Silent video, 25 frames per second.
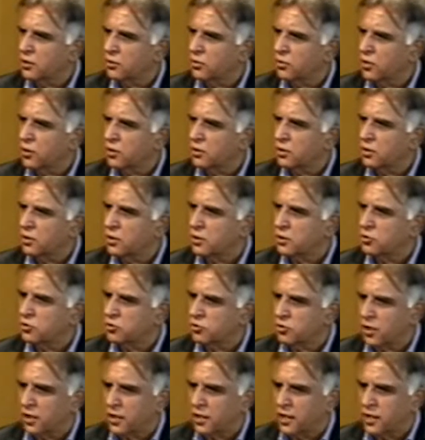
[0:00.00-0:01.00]
What
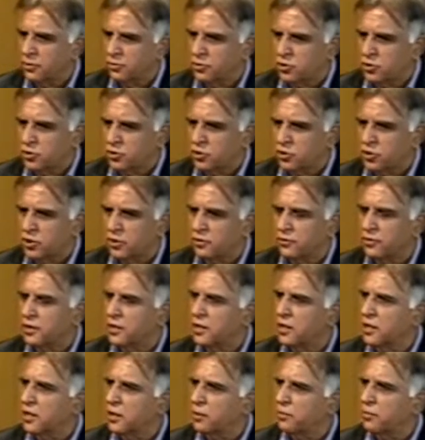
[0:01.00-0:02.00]
keeps you
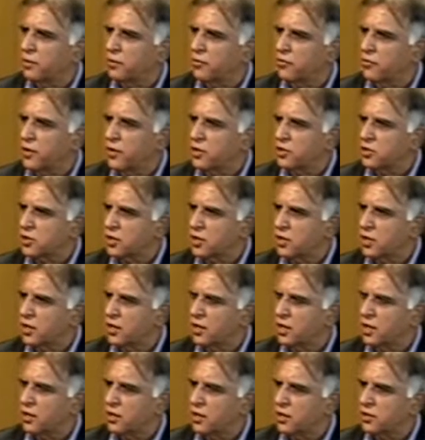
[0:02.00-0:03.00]
driven in the profession, in
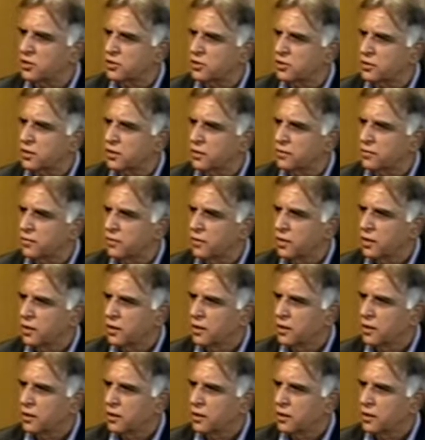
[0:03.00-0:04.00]
the industry?
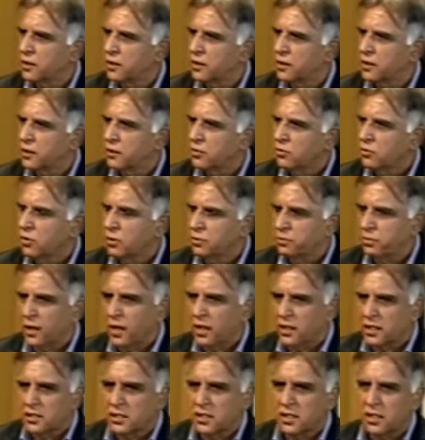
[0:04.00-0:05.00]
What
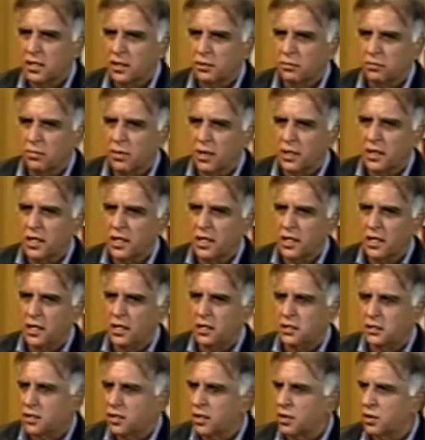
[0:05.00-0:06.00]
part? Is it the
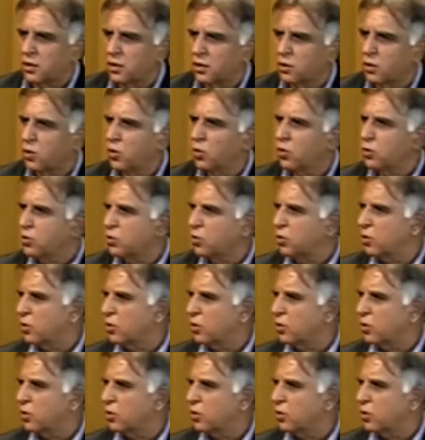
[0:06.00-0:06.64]
money? Is it the growth?